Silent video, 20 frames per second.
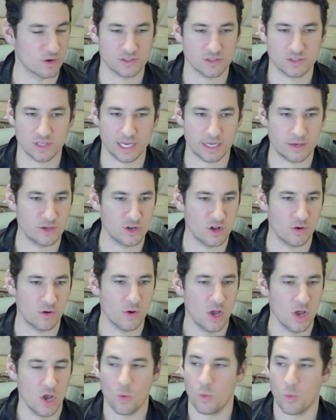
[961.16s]
like,
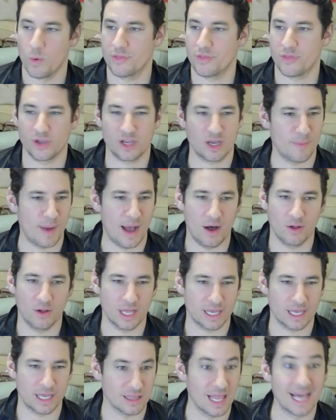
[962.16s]
we think about
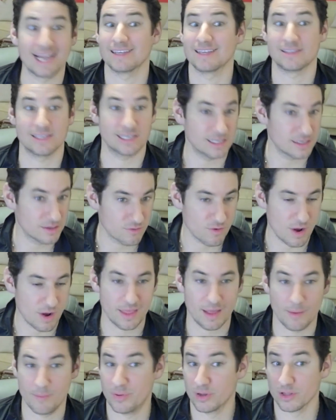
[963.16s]
like legacy, right?
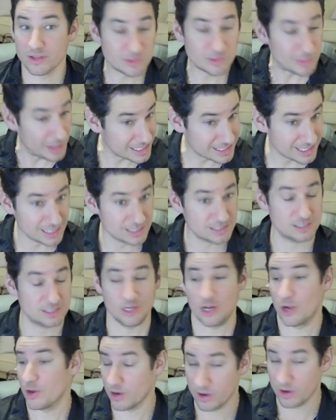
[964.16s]
Like I'm building this business,
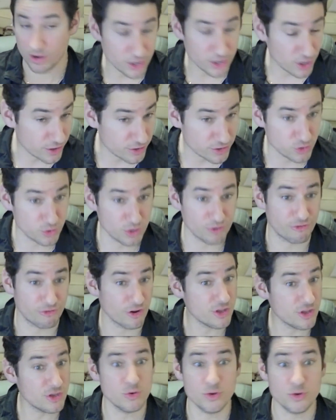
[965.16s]
you're doing it for
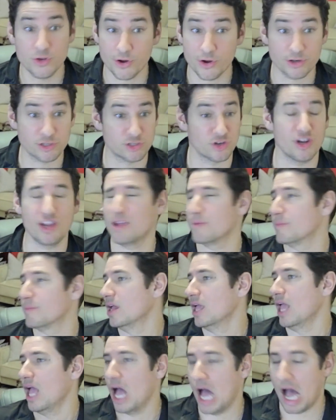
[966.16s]
you, your dream,
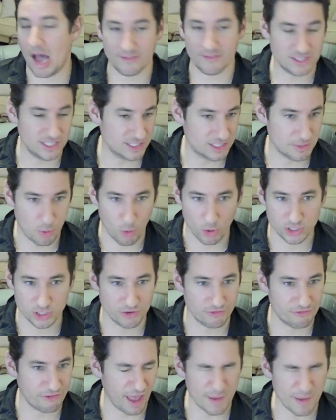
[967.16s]
obviously support your
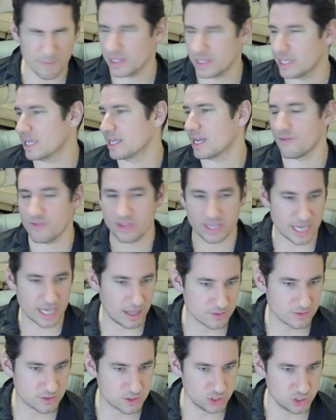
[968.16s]
family and everything
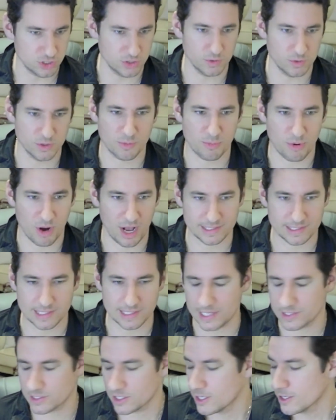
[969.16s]
else too in the
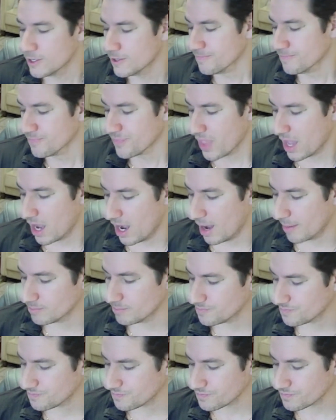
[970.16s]
process.
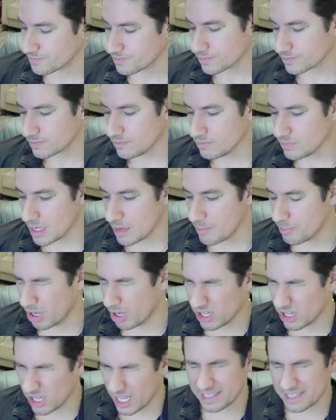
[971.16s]

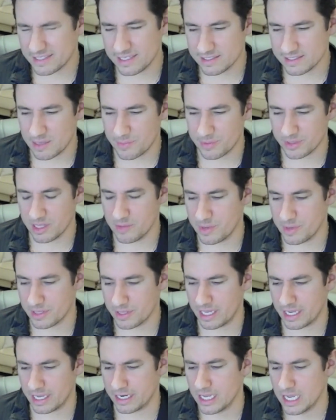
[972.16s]
But legacy is typically a big thing. And,